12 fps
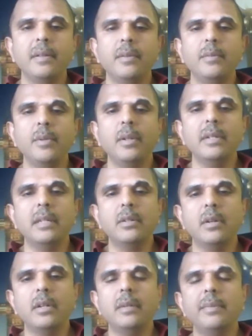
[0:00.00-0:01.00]
We all
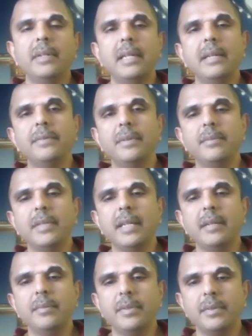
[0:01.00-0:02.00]
get caught up in life
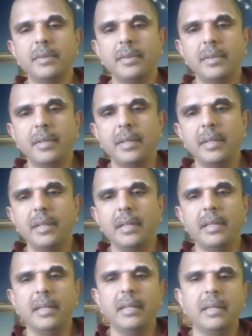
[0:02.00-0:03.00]
sometimes,
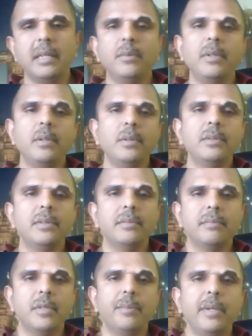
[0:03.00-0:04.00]
and we
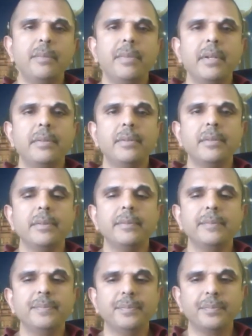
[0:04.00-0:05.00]
lose the big picture.
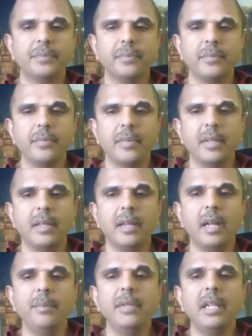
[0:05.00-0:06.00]

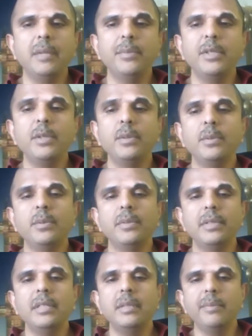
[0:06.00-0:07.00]
I'll be helping you
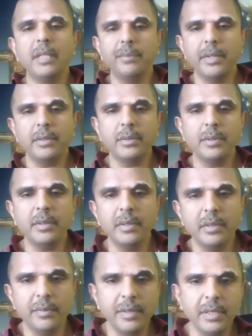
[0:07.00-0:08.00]
see the big picture in
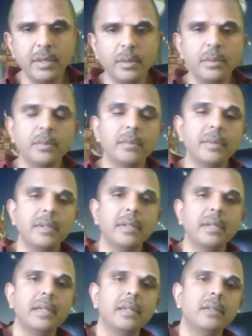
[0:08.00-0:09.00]
this video
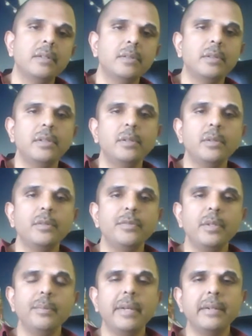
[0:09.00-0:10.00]
so that you can
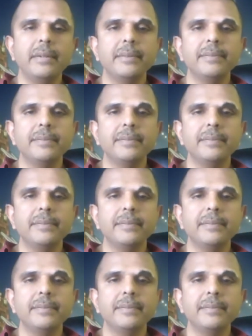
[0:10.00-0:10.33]
feel better.